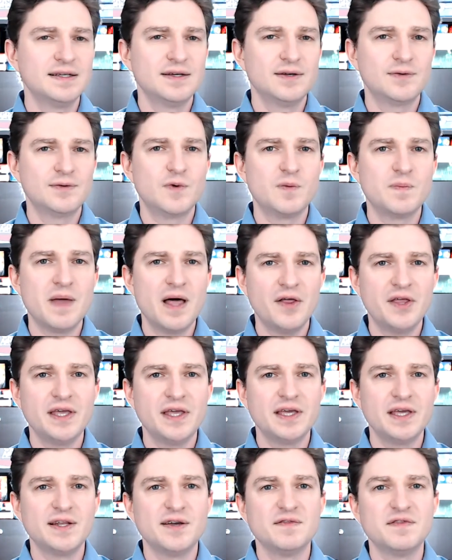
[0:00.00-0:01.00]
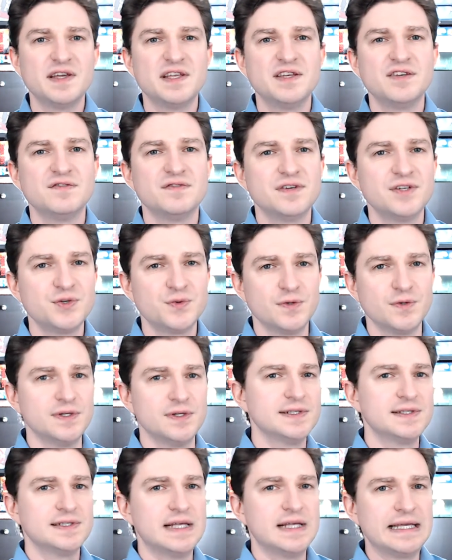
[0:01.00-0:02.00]
rebellion of
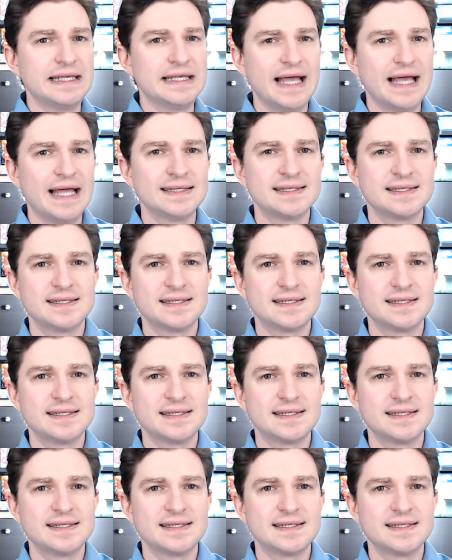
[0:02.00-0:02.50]
individuals against.